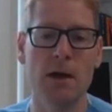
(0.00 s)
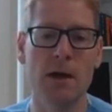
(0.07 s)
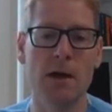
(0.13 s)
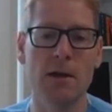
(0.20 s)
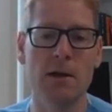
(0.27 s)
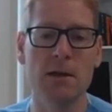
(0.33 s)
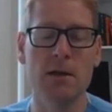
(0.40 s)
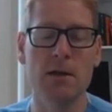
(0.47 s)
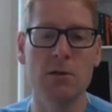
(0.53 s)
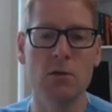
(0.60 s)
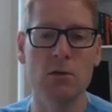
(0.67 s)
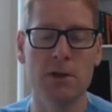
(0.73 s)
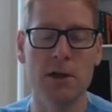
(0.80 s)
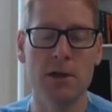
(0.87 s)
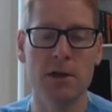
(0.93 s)
Uh,
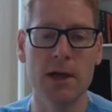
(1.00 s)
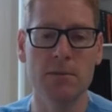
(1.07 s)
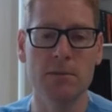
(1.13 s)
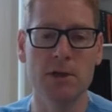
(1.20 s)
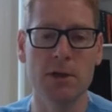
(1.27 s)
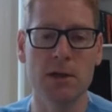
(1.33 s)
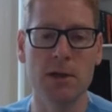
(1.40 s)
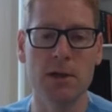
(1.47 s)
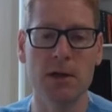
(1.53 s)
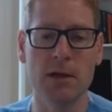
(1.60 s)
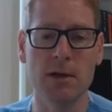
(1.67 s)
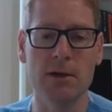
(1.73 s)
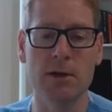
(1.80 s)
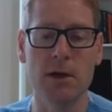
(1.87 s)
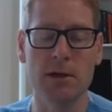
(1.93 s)
auto capture
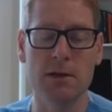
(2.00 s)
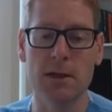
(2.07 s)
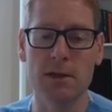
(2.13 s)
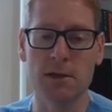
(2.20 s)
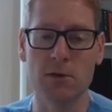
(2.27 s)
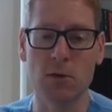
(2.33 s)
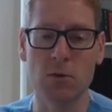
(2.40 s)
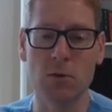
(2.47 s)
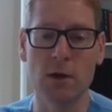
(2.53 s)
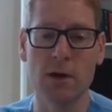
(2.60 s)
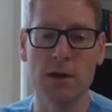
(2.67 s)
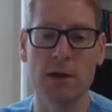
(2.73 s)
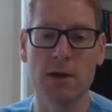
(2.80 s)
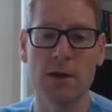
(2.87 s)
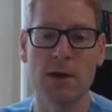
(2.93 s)
does not
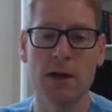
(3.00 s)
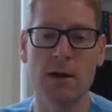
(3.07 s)
work,